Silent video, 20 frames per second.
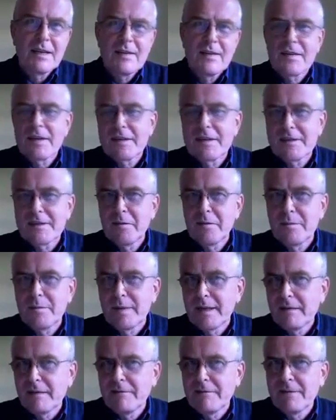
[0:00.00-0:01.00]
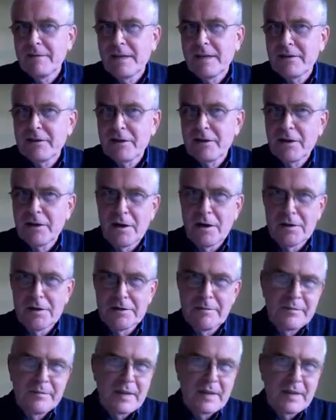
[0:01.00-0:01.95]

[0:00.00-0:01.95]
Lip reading: that they don't believe in God.